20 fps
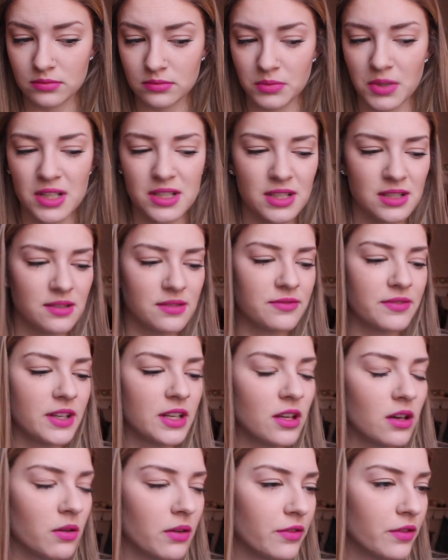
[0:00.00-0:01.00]
What is this
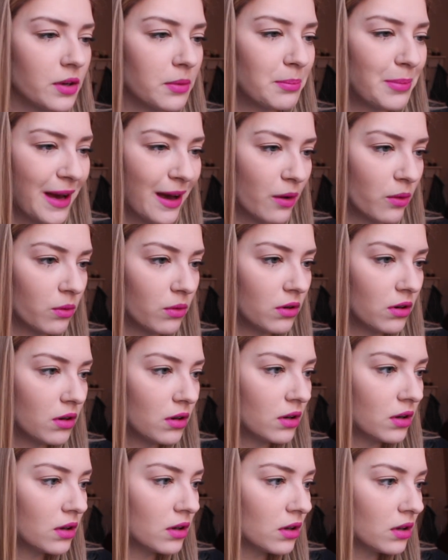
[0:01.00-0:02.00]
video even about?
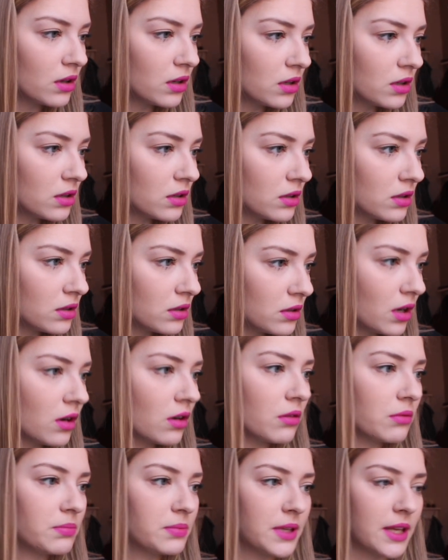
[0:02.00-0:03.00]

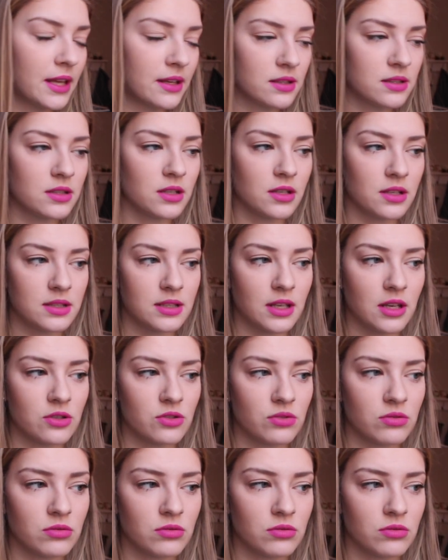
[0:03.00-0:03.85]
Oh, plan study schedule.